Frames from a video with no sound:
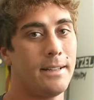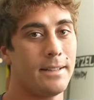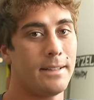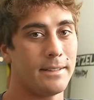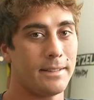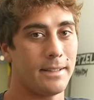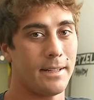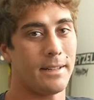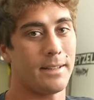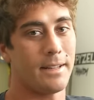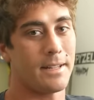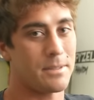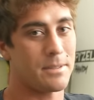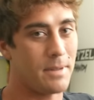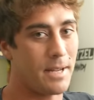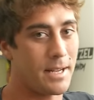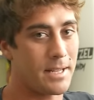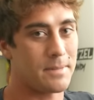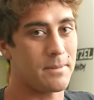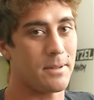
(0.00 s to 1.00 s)
And yeah, that's
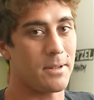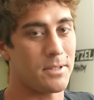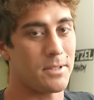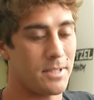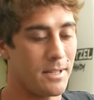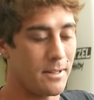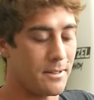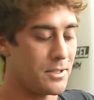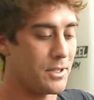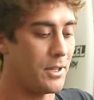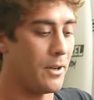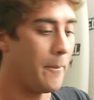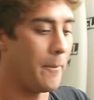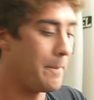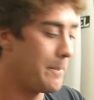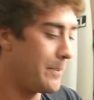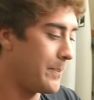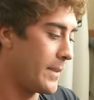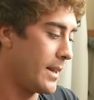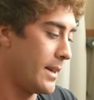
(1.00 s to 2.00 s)
my experience there. So
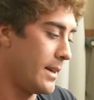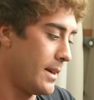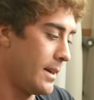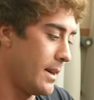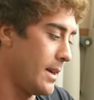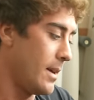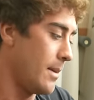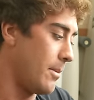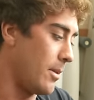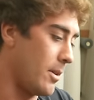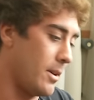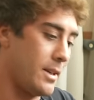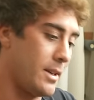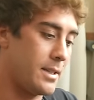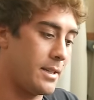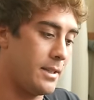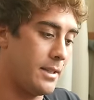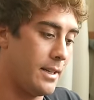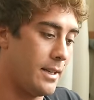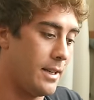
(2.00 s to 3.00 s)
Puerto
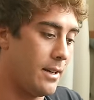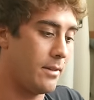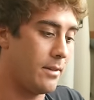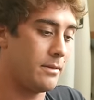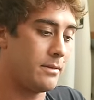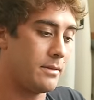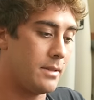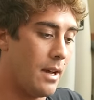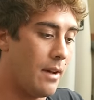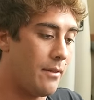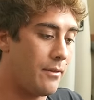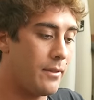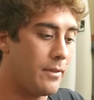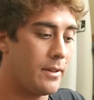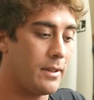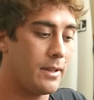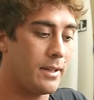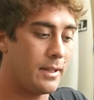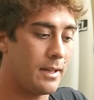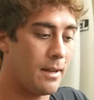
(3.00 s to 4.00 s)
Escondido,
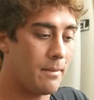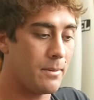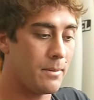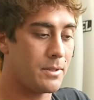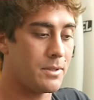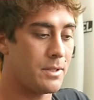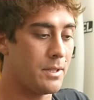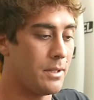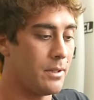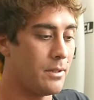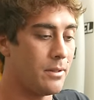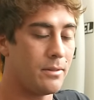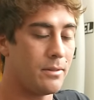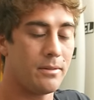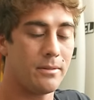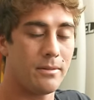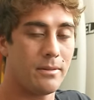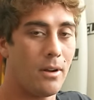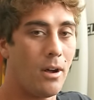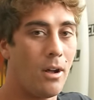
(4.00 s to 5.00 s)
definitely number two.
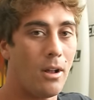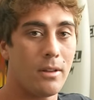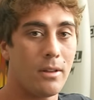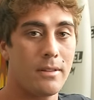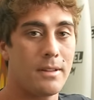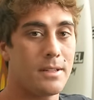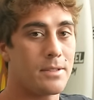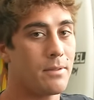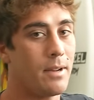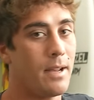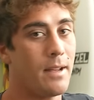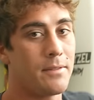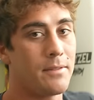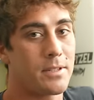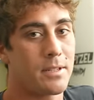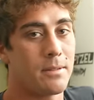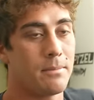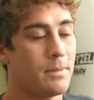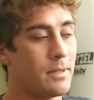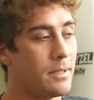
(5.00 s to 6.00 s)
All of these waves
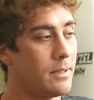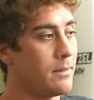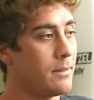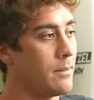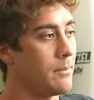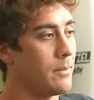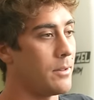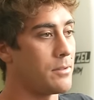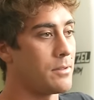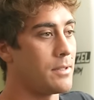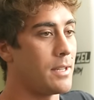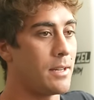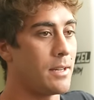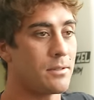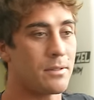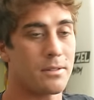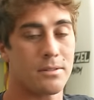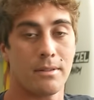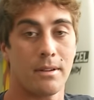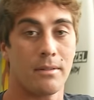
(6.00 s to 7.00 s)
could be the most
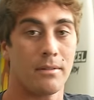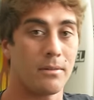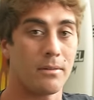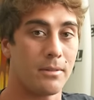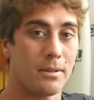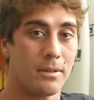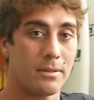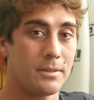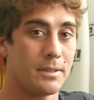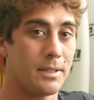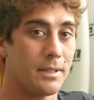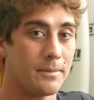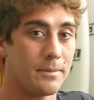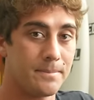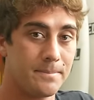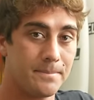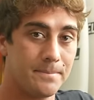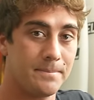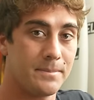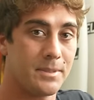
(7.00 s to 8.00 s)
dangerous wave in the world, you know.
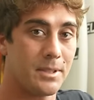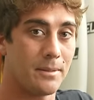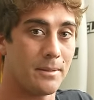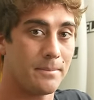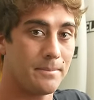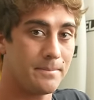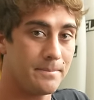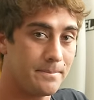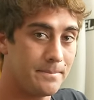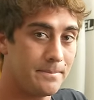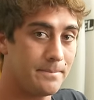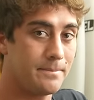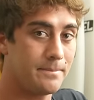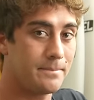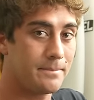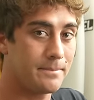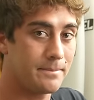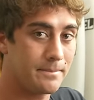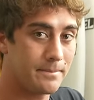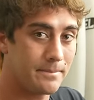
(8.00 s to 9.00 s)
So
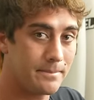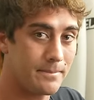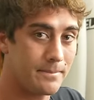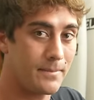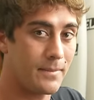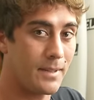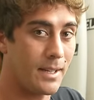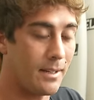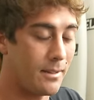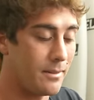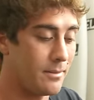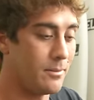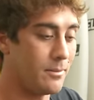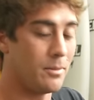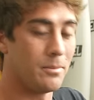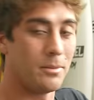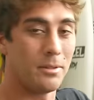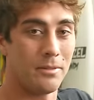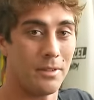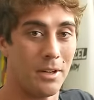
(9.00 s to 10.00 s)
yeah,
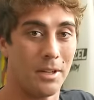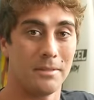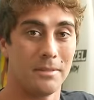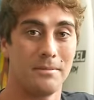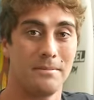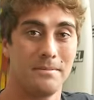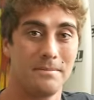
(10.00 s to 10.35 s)
we'll move on.